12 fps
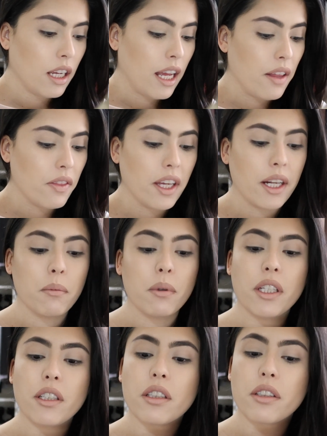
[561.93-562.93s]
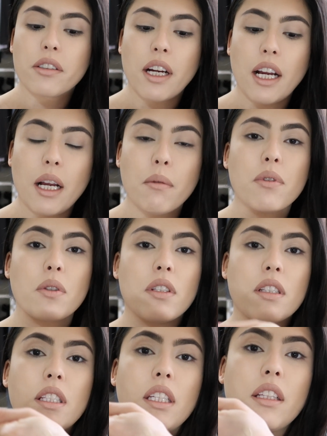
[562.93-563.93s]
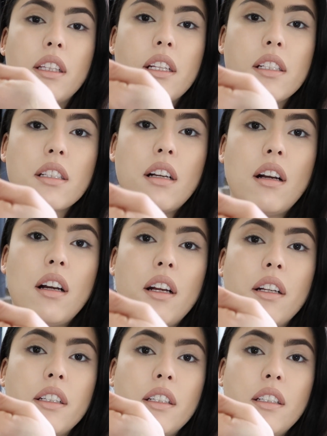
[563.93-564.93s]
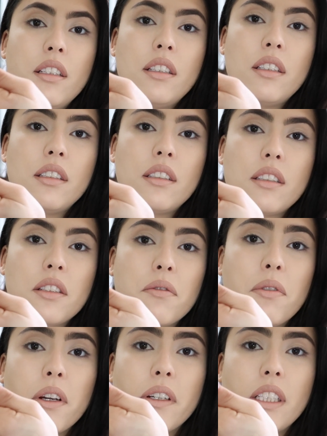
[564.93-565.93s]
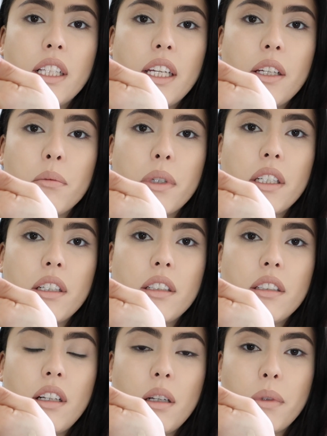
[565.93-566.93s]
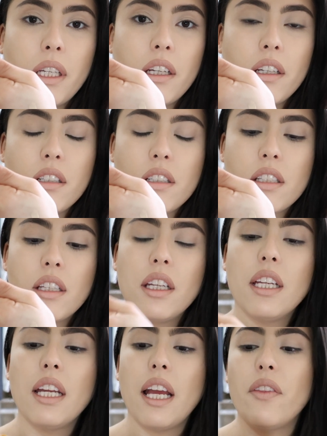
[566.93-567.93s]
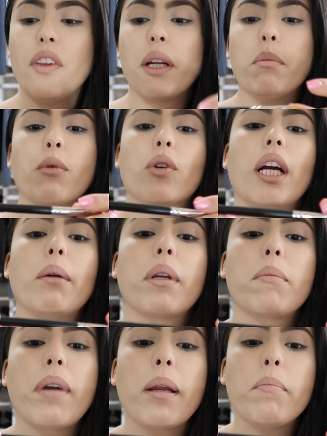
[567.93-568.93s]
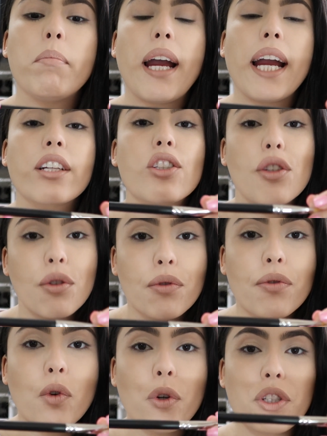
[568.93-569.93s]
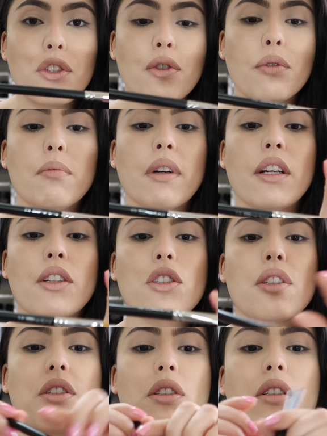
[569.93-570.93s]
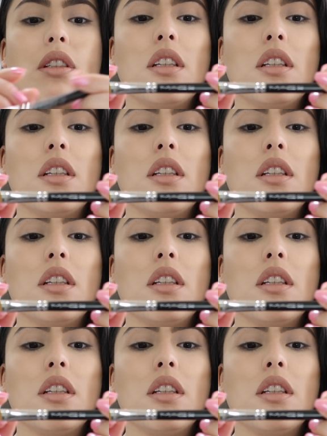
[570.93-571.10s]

And then I'm going to grab, so you see it that it's on. It's very light, oh my god, on my hand. And then I'm grabbing my MAC 242 brush.